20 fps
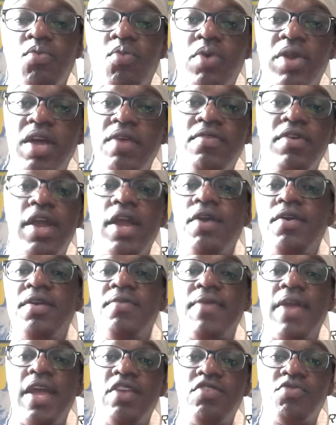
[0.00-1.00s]
Whatever area
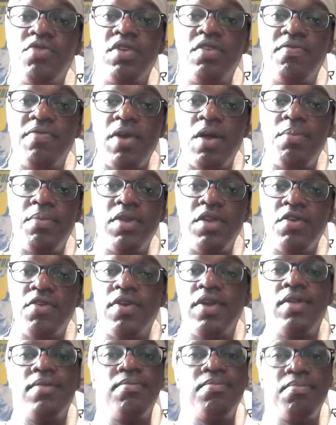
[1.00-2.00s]
of Android development you're
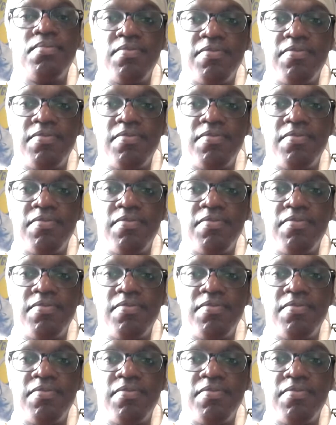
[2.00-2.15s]
in,